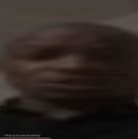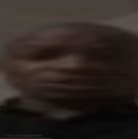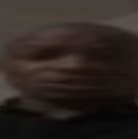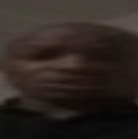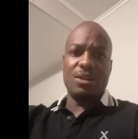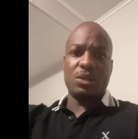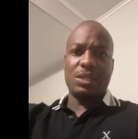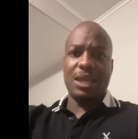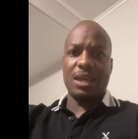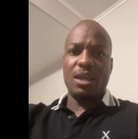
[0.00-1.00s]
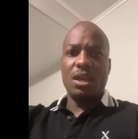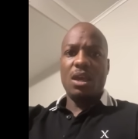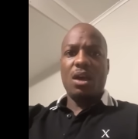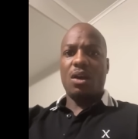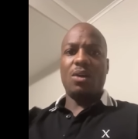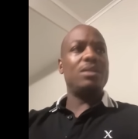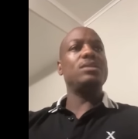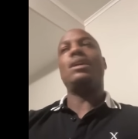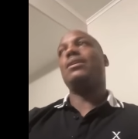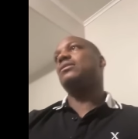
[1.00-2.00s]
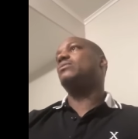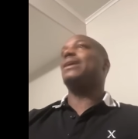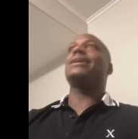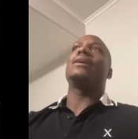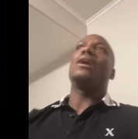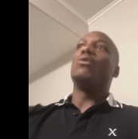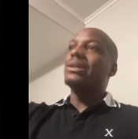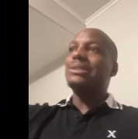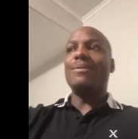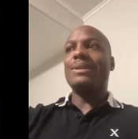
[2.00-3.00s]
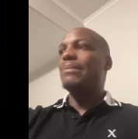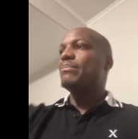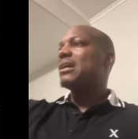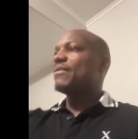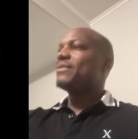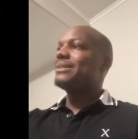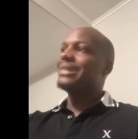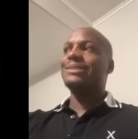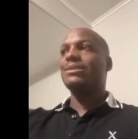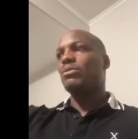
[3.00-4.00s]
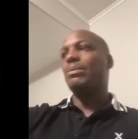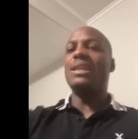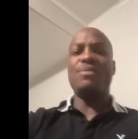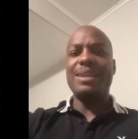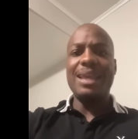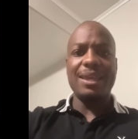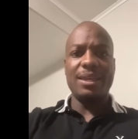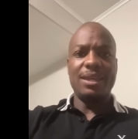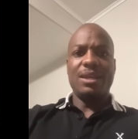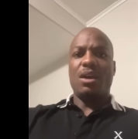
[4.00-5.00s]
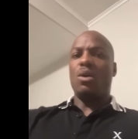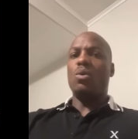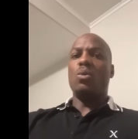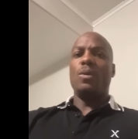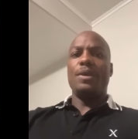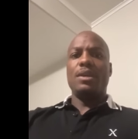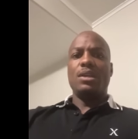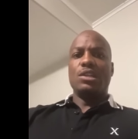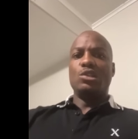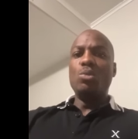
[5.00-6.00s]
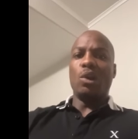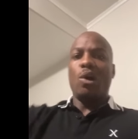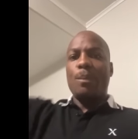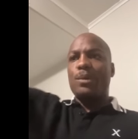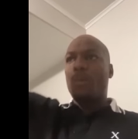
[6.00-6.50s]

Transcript: Hellcat. Oh, yeah, you're right. Once I was getting money for this and money for that, oh, you want to up your